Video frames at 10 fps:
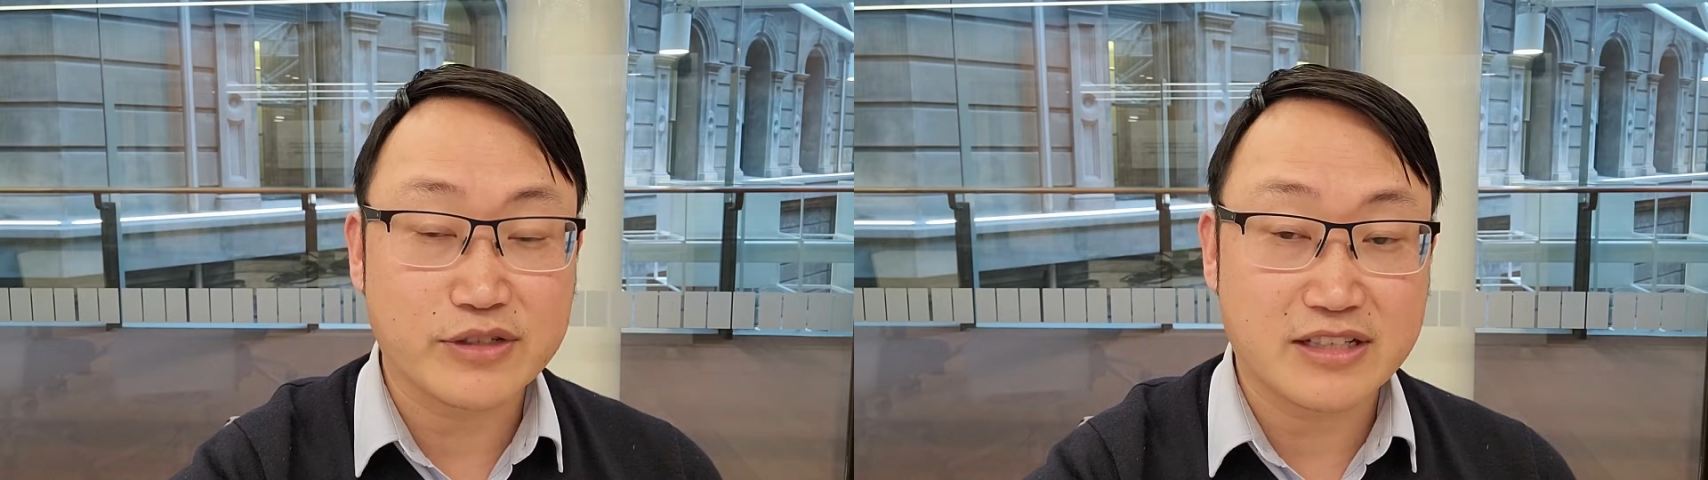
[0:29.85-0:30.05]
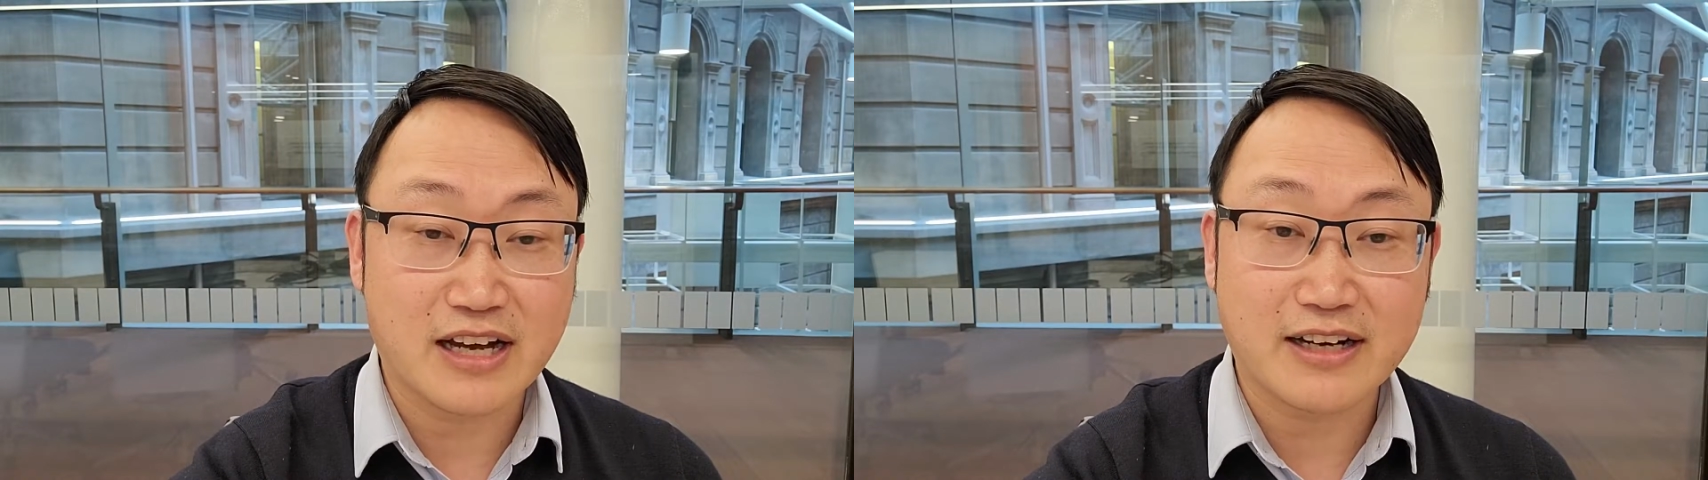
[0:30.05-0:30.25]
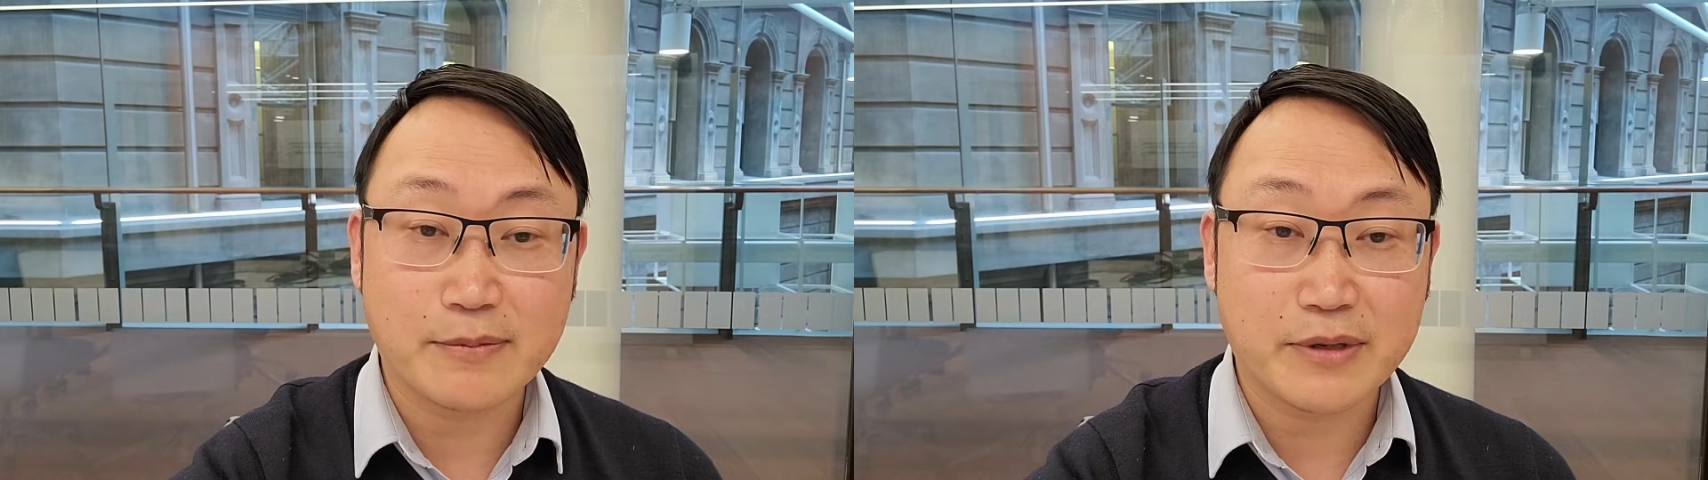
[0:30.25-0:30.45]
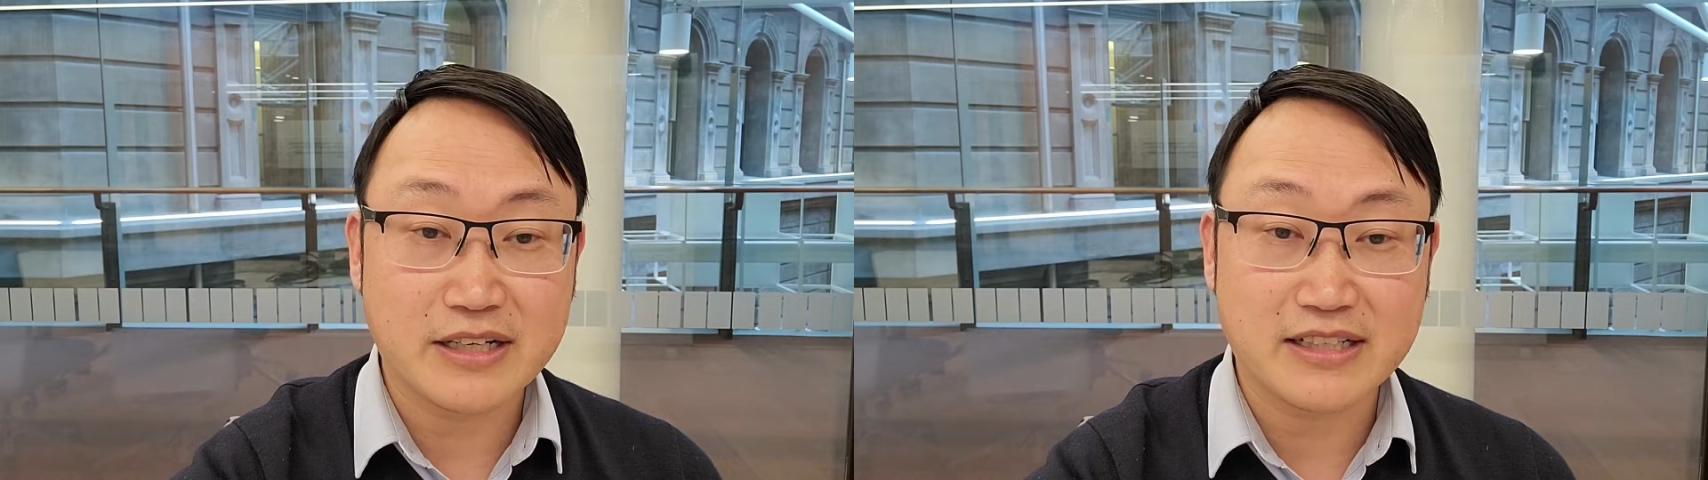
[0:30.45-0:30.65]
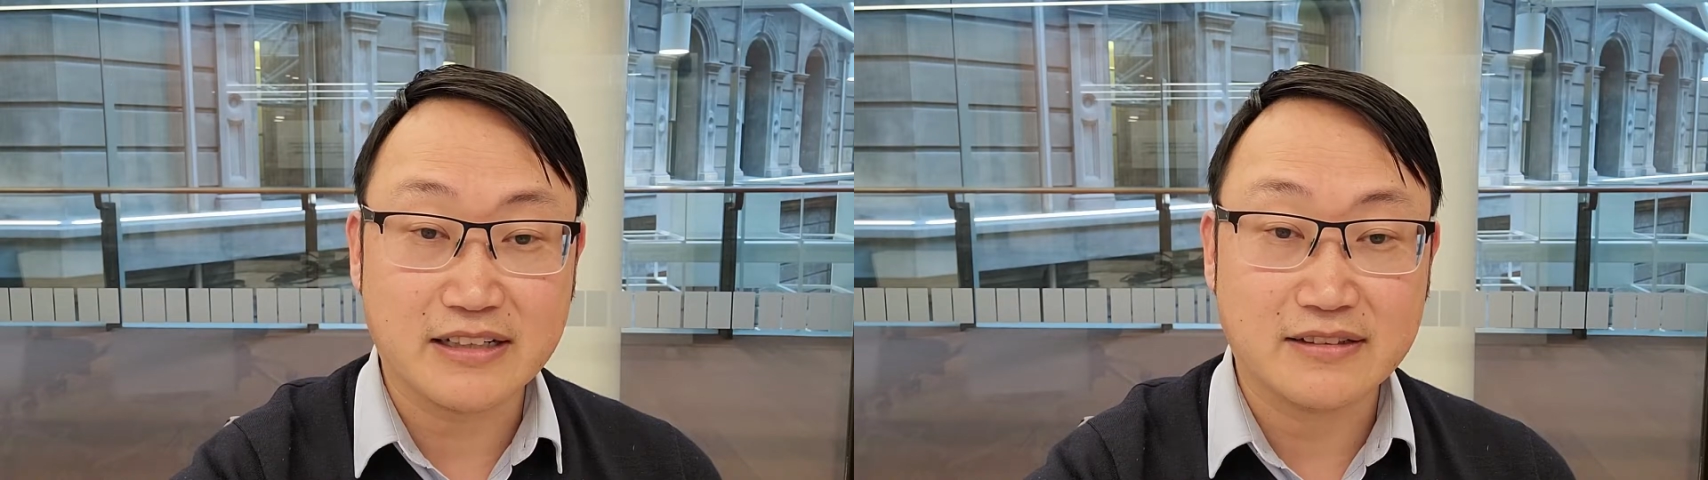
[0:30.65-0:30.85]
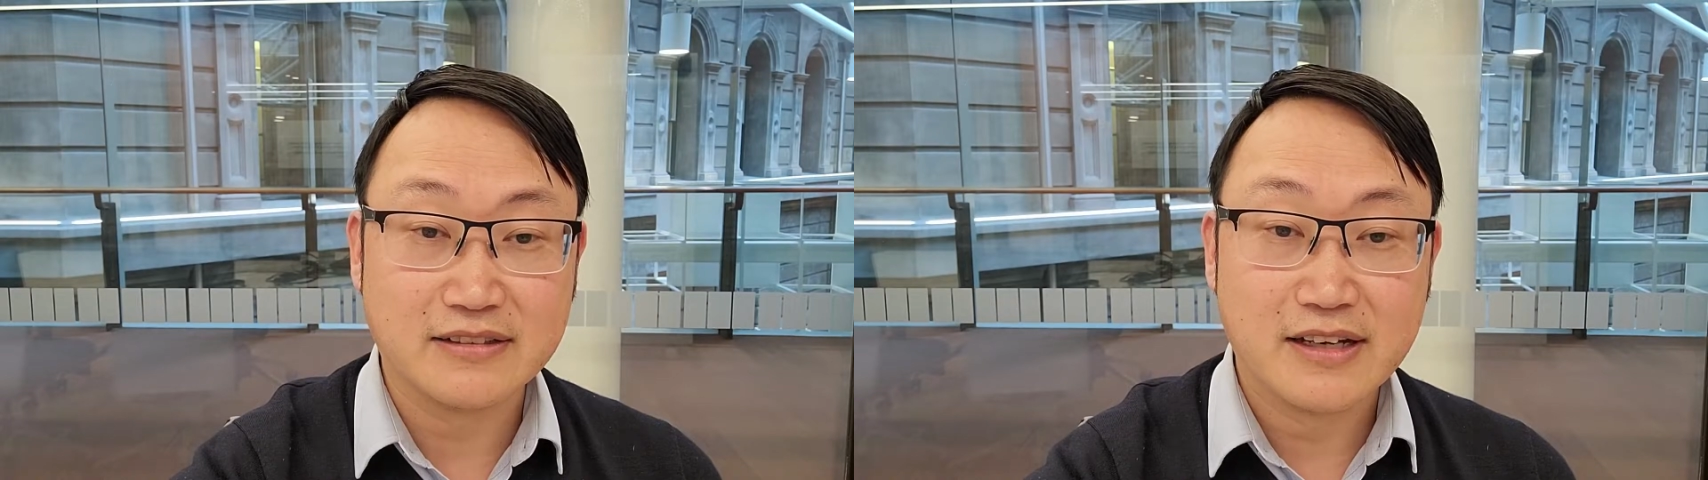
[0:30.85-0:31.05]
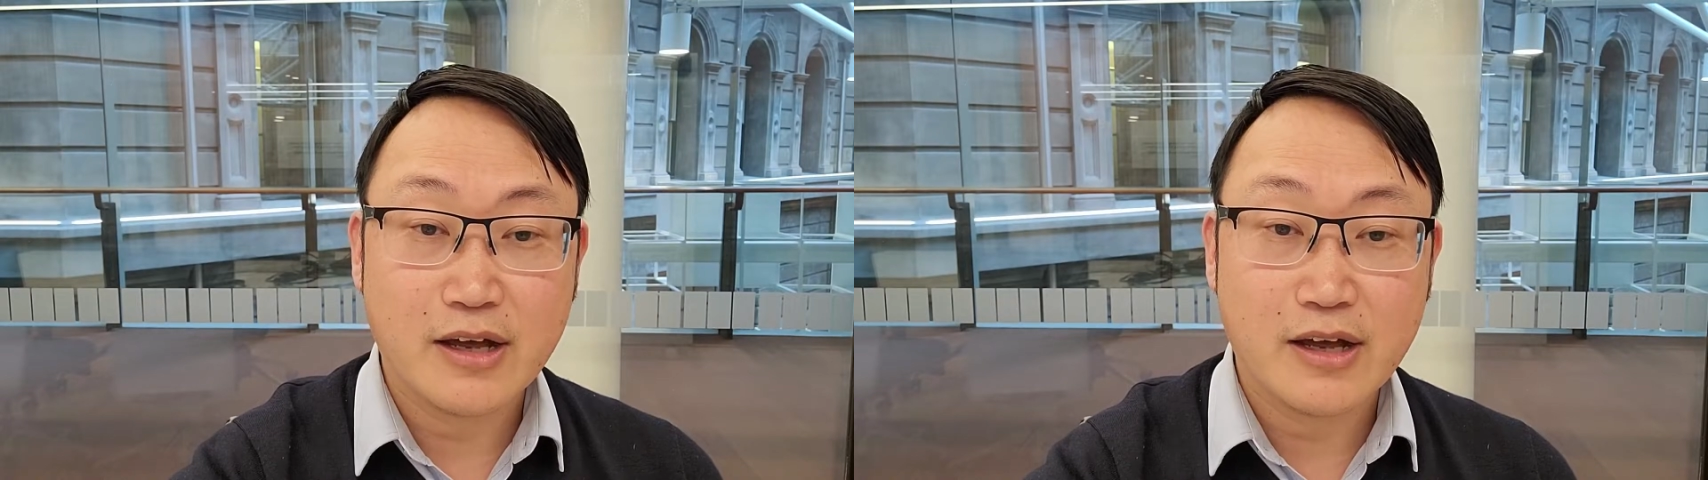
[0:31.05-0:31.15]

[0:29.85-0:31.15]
or startup idea,